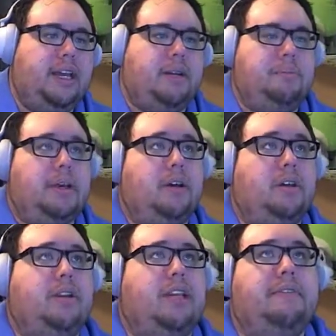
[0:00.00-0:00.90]
and a pin on
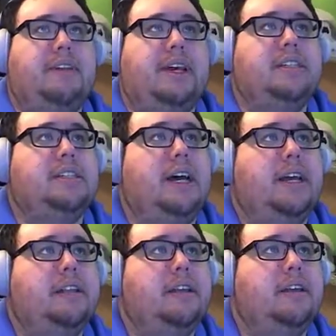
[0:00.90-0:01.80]
the left-hand
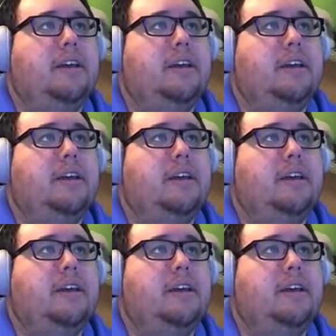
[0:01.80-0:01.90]
side.